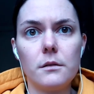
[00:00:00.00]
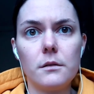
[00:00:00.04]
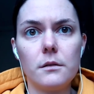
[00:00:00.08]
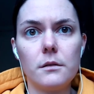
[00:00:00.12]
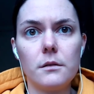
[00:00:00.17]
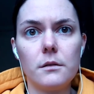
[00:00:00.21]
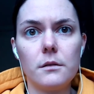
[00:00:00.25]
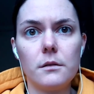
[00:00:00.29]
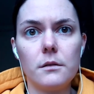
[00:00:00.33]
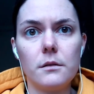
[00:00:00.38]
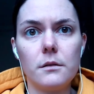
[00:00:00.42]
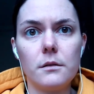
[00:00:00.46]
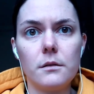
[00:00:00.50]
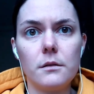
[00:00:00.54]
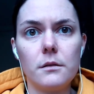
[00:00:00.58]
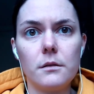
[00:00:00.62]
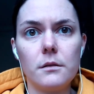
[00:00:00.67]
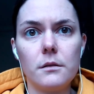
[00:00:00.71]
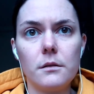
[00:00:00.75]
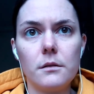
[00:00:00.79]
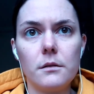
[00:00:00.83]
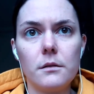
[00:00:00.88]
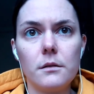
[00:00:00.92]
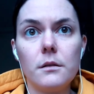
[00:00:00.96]

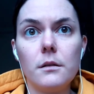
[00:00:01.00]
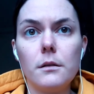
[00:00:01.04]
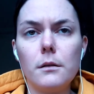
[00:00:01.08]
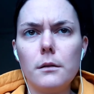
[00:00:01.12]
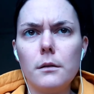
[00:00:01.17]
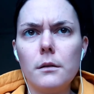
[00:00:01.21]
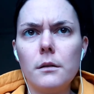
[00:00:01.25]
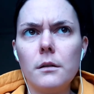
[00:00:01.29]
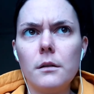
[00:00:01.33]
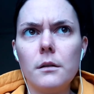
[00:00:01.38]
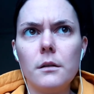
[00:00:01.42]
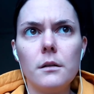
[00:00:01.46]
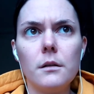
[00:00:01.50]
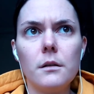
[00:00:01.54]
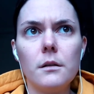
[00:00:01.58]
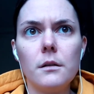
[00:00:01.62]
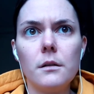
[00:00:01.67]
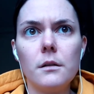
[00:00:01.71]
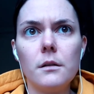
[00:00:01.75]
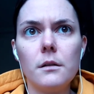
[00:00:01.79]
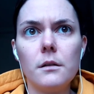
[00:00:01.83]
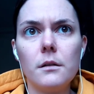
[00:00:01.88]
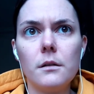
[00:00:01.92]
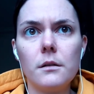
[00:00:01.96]

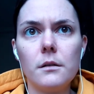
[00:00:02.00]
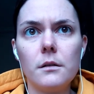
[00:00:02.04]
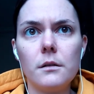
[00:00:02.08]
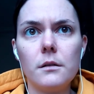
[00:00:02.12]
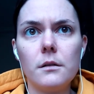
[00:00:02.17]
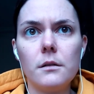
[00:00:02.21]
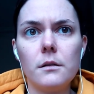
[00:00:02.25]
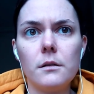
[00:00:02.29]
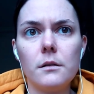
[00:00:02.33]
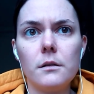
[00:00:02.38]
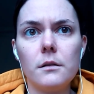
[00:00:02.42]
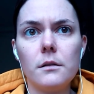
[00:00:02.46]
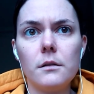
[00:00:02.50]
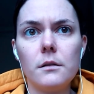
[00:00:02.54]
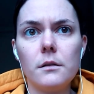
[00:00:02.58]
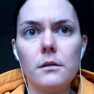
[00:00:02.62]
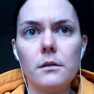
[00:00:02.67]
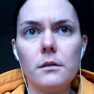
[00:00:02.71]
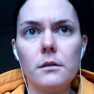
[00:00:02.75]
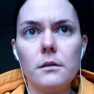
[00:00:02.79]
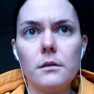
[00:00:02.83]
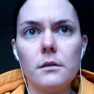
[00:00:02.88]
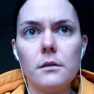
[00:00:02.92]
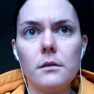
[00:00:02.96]

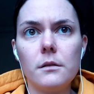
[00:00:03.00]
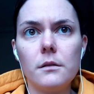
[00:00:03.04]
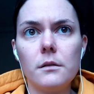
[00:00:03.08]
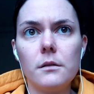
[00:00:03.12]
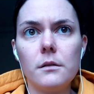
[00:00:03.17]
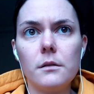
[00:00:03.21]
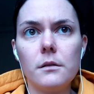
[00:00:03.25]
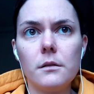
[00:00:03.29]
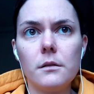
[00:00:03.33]
No words are spoken by the person on screen.